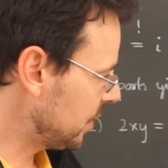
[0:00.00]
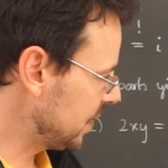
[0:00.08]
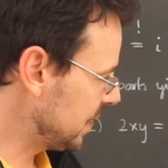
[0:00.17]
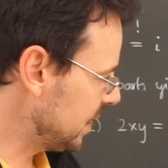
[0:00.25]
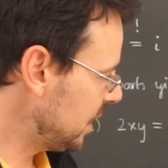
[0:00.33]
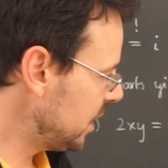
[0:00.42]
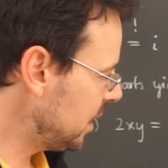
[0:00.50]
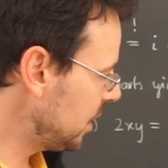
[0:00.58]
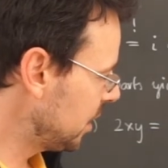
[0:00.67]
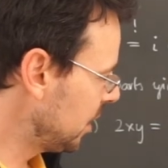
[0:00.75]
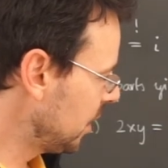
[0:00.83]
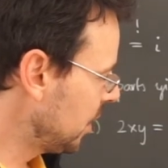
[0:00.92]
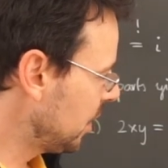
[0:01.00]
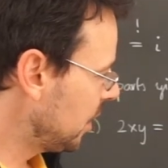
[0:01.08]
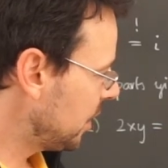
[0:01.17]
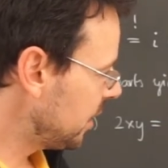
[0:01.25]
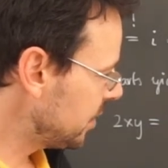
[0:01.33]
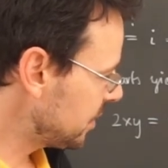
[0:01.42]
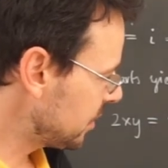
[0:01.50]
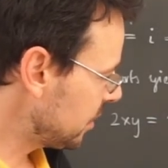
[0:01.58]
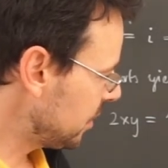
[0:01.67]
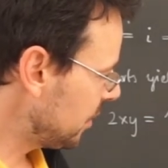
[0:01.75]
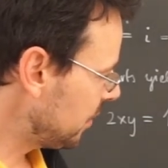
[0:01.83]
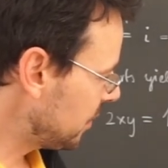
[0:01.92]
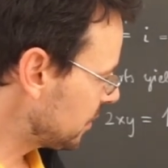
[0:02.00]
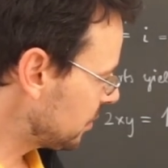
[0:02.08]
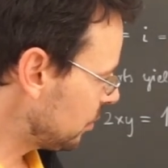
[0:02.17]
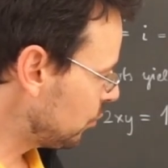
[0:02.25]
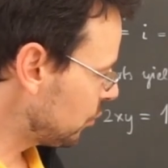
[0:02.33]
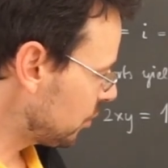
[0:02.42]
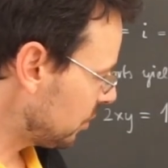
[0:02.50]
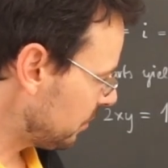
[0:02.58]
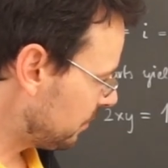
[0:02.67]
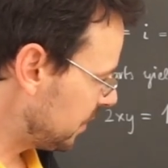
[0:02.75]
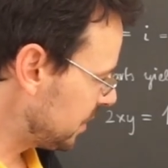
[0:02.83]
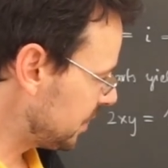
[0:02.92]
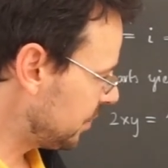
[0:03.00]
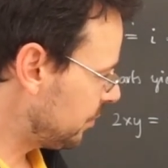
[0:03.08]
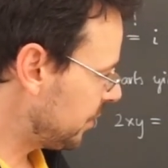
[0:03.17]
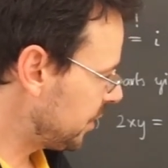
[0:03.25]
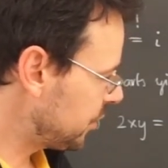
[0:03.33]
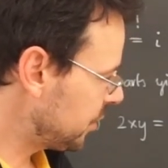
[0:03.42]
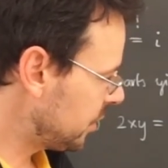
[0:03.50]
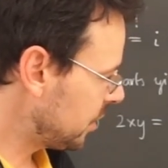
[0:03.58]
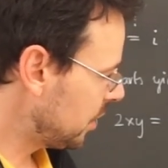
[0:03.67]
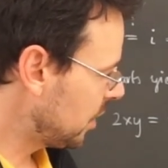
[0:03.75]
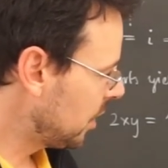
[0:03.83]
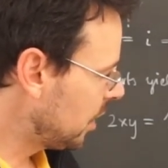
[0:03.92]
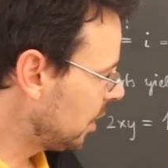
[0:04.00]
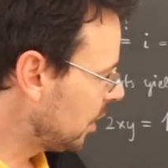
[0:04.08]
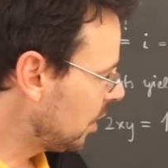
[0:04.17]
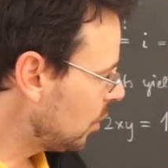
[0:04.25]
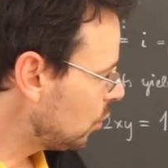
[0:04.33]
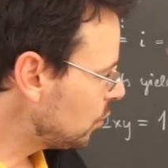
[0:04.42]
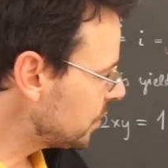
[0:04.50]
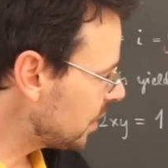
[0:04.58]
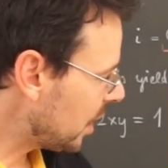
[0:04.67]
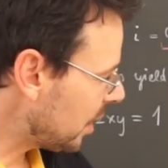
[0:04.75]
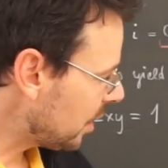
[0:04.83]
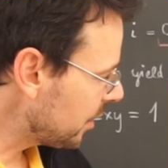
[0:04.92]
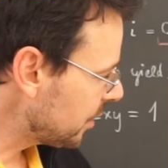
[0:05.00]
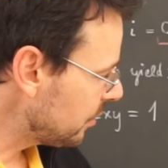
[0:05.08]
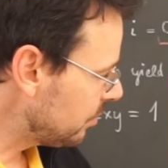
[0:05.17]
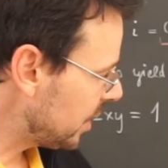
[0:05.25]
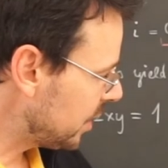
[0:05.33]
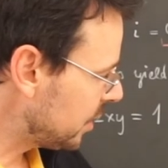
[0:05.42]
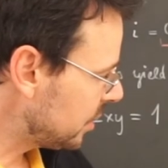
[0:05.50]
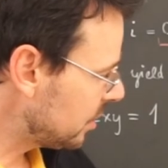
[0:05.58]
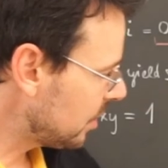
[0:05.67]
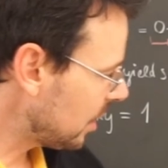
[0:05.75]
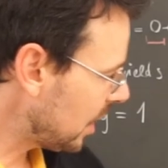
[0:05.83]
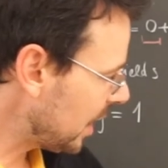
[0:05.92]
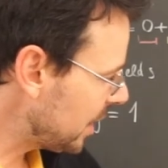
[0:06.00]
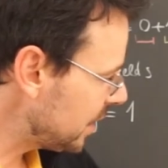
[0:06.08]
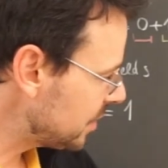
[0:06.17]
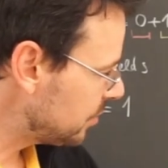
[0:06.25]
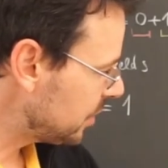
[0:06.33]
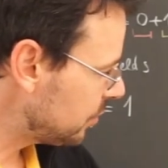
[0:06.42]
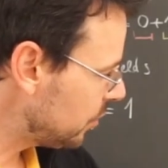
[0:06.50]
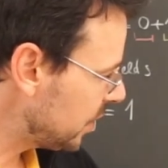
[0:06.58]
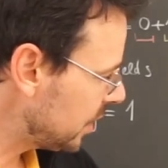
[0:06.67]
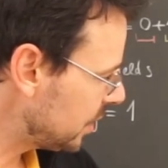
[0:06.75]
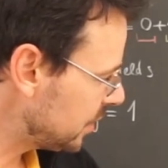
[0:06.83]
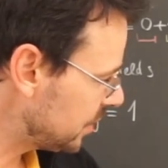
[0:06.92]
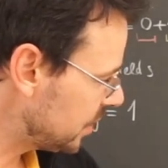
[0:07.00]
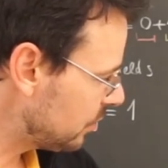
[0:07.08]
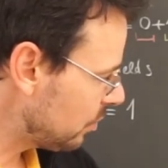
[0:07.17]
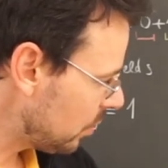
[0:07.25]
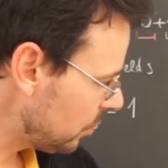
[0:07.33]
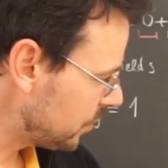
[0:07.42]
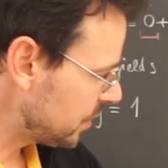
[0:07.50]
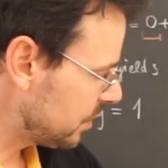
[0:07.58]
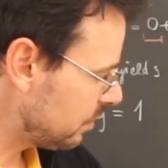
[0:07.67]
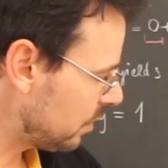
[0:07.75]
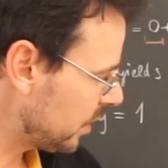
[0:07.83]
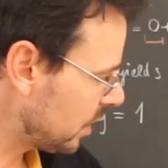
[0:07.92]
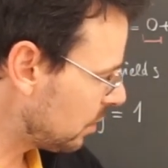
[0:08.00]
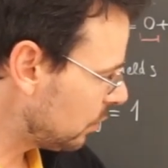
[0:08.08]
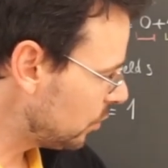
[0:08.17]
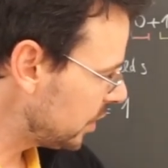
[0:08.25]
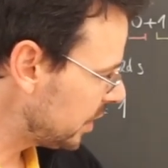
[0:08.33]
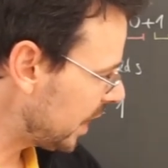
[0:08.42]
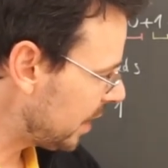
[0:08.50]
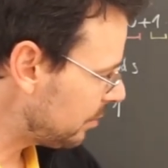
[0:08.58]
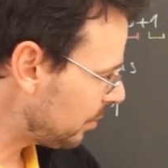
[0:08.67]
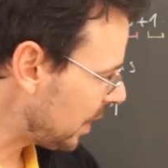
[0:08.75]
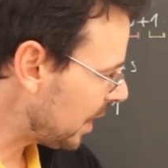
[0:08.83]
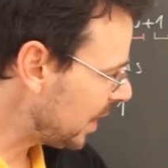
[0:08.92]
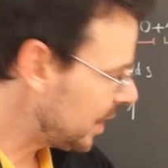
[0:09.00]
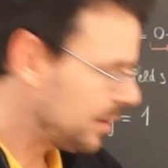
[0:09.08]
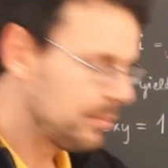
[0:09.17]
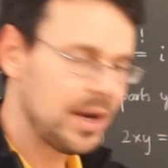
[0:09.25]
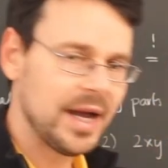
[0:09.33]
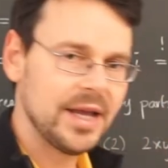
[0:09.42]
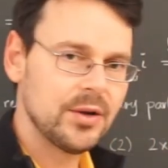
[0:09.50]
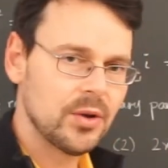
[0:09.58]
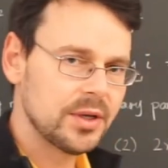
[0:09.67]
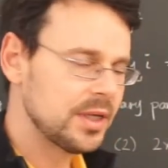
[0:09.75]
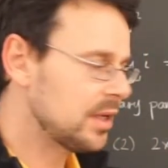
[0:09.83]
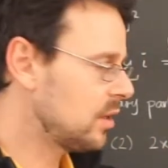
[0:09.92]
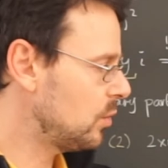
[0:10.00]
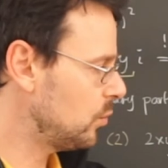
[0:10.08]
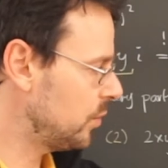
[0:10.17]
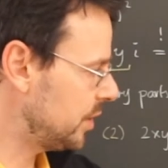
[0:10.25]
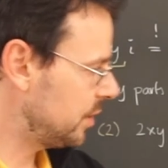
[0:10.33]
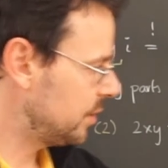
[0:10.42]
z is the solution of this equation whose argument lies between 0, 0 included, and pi, pi not included.